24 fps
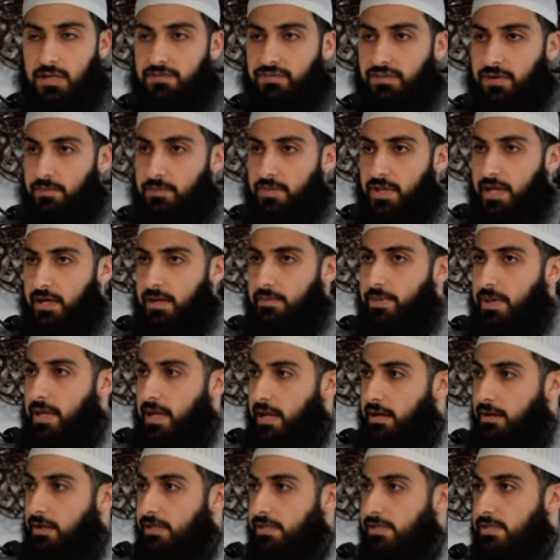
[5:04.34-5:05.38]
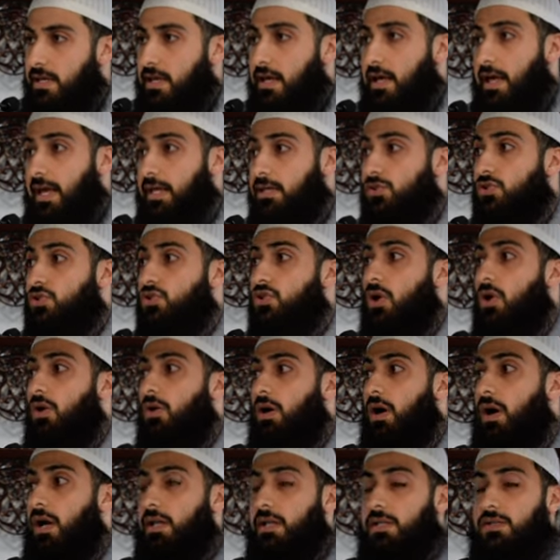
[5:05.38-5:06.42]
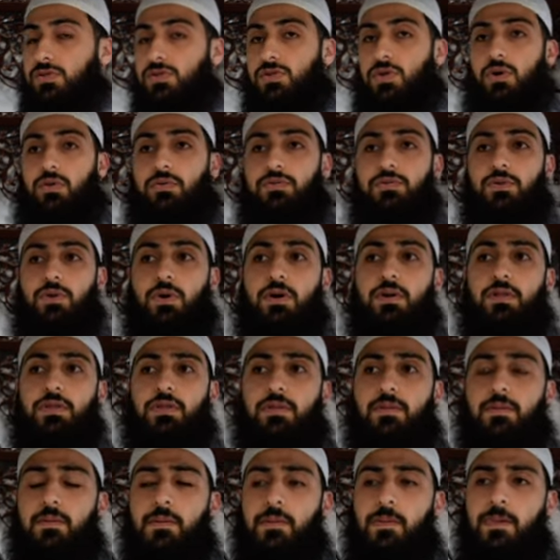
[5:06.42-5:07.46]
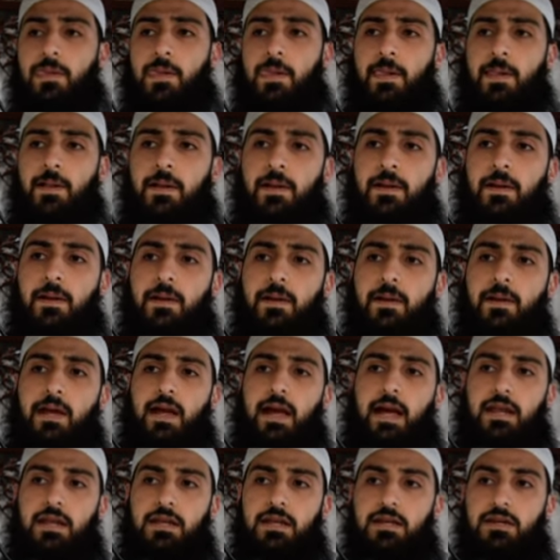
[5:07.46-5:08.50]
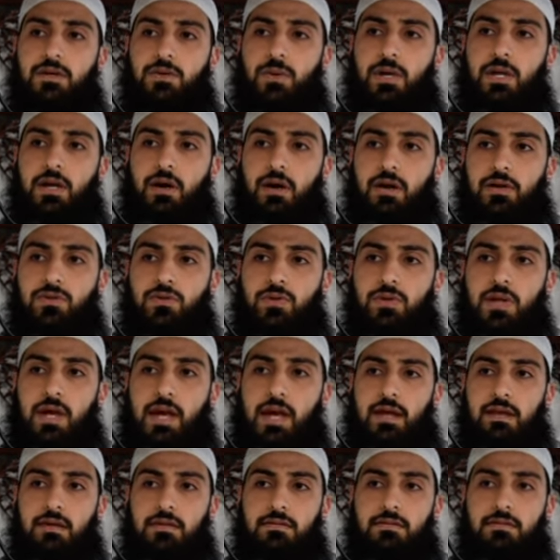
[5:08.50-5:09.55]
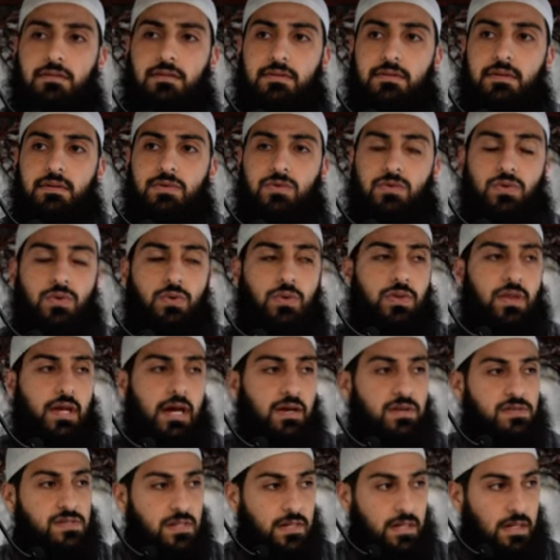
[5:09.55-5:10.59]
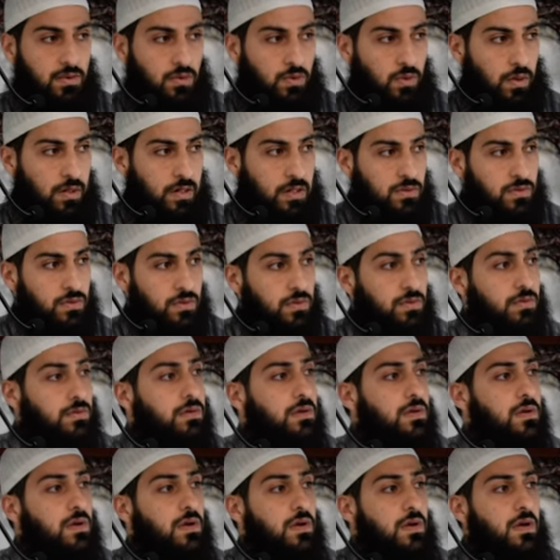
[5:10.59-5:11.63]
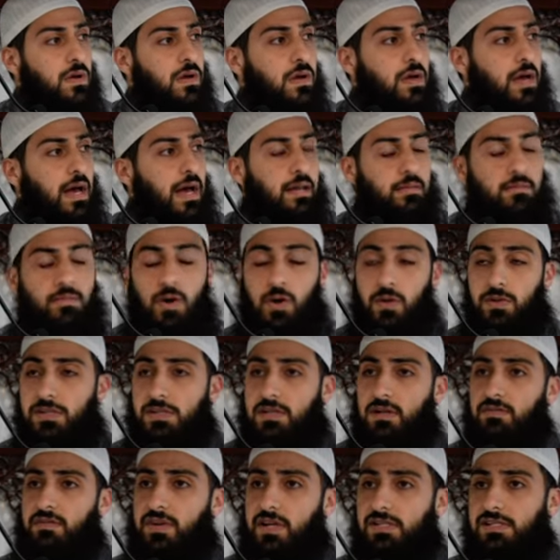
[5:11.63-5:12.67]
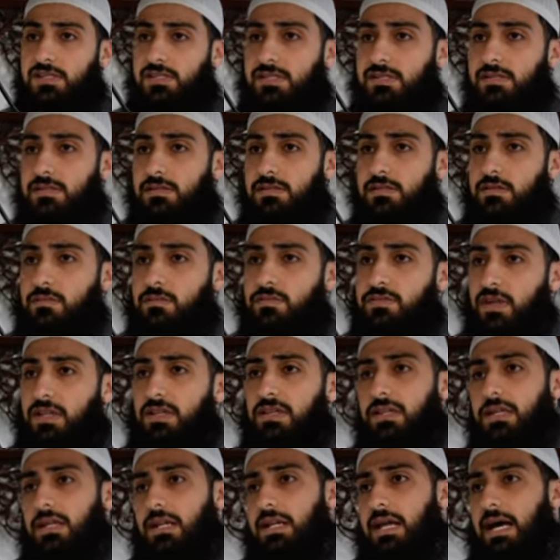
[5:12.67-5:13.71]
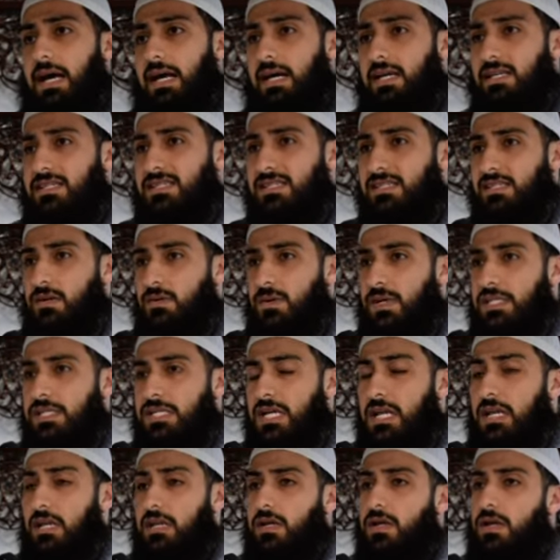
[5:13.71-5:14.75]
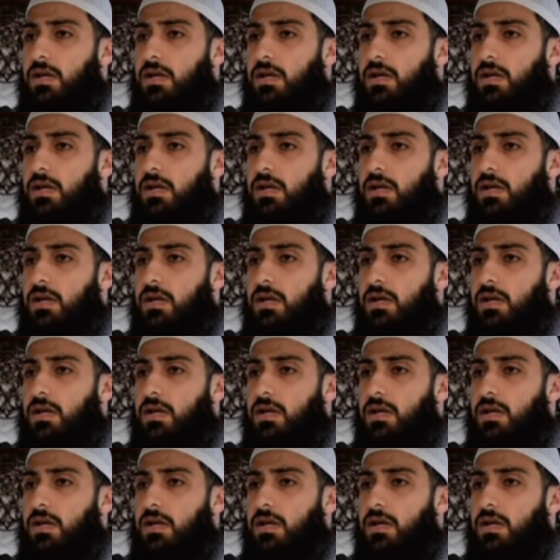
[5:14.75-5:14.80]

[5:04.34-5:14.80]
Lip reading: from their parents, and so on and so forth. And here we are today in 2022, and most of us, fadlillah azza wa jal,